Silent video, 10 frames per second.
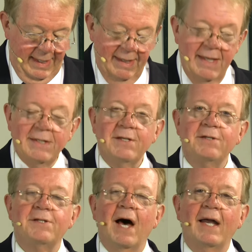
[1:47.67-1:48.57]
This
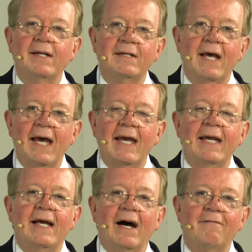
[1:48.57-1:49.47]
is not a
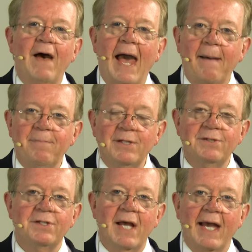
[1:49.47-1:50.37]
day of
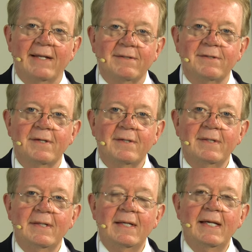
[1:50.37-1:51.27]
happenstance.
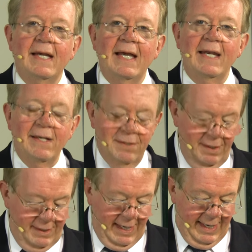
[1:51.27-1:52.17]
It is
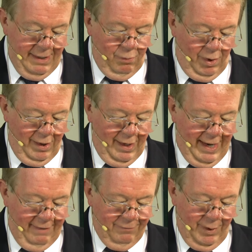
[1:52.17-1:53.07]
a day where
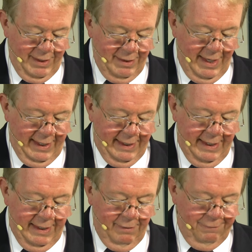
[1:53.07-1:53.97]
everything
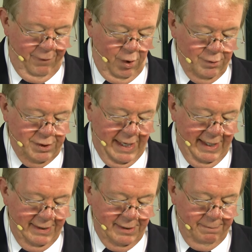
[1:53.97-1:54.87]
falls
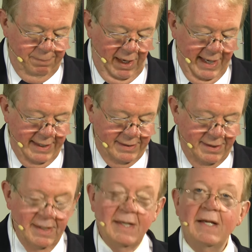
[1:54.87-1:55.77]
into
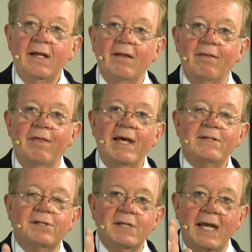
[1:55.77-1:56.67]
place.
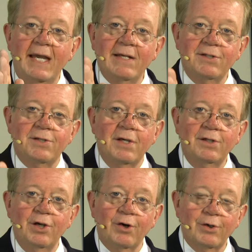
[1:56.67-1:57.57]
This is
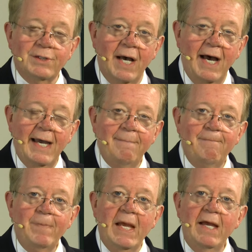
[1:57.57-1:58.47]
your
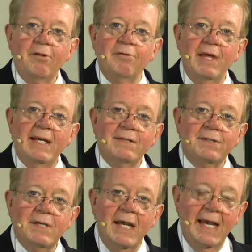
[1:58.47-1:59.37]
time.
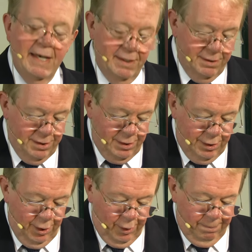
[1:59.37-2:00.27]
This is
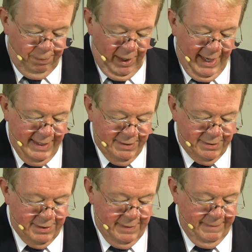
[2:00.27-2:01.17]
your
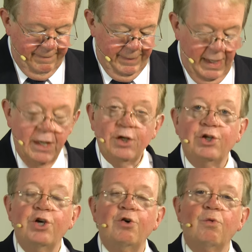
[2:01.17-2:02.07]
place.
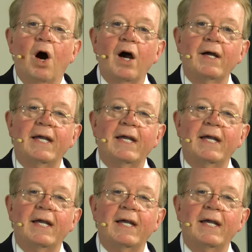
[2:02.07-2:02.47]
You are